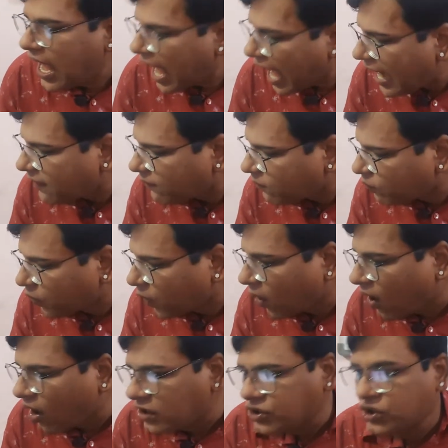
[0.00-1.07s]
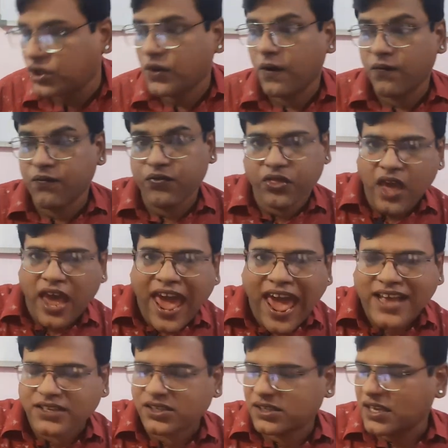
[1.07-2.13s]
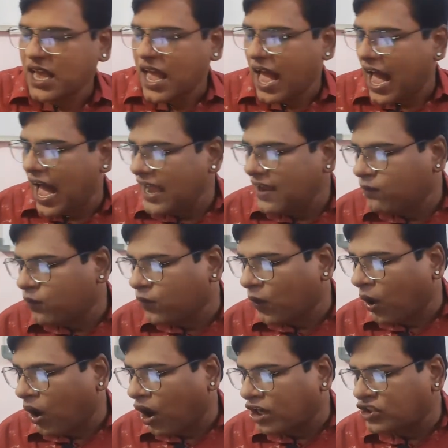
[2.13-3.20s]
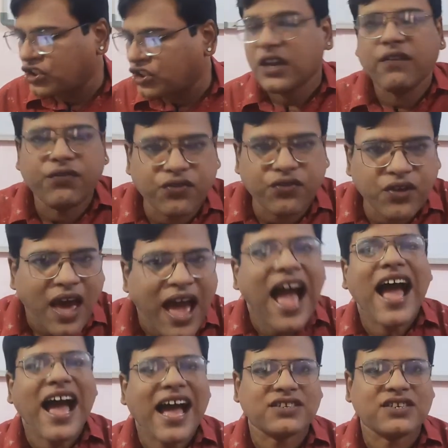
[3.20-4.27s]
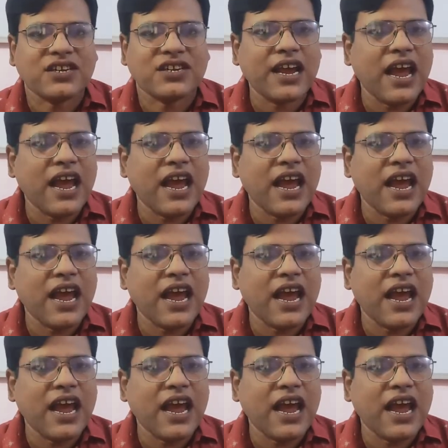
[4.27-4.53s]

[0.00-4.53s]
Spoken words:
I watch this. I watch that.